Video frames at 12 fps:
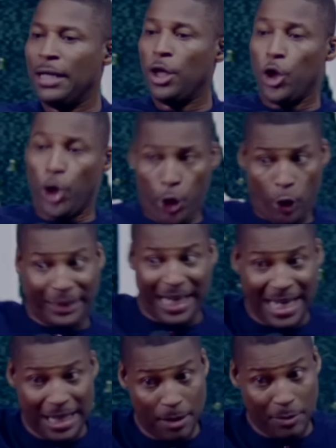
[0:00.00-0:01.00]
Yote,
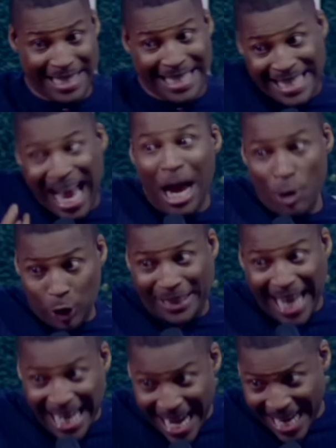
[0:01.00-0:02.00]
ça yote
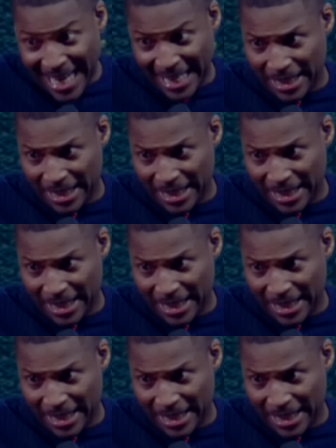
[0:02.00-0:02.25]
gain.